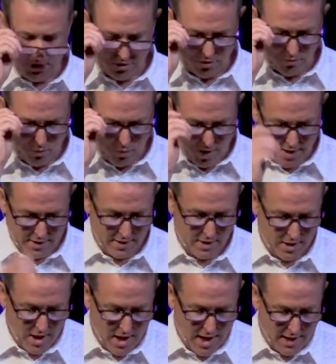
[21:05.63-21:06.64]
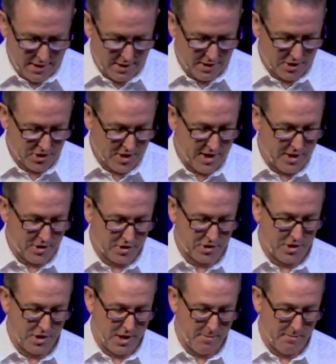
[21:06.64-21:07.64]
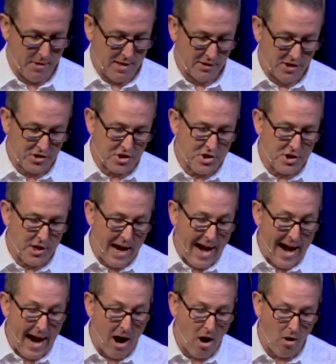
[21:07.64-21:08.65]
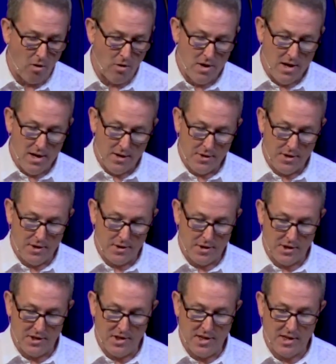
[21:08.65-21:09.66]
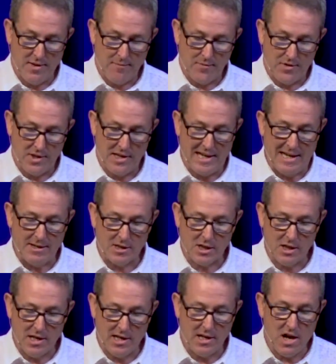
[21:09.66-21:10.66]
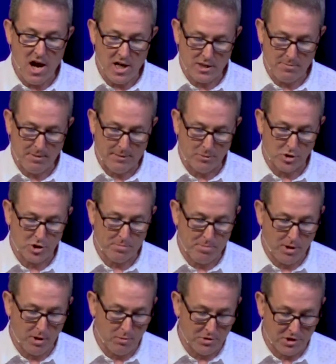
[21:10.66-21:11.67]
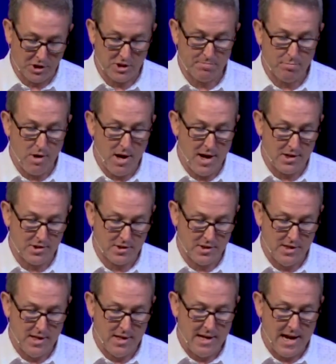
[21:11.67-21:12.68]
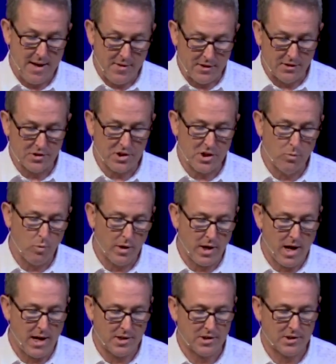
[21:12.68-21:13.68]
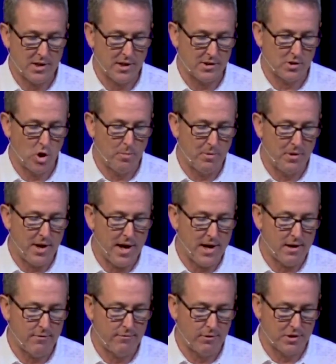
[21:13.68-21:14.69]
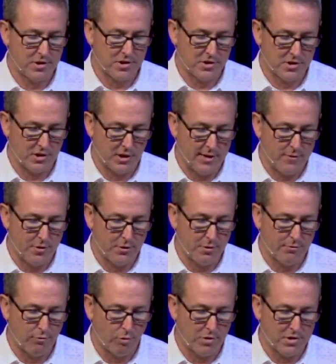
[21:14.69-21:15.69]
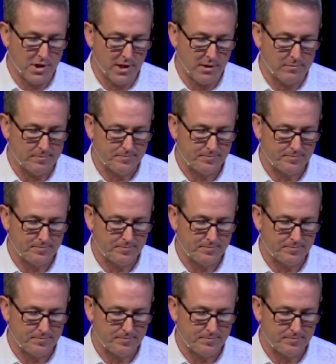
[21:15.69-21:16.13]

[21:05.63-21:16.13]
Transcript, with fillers: to what God says to them. Listen to how the, the, the, the in, inhospitable spirit was expressed, and then listen to what God says. Obadiah, verses 11 through 14.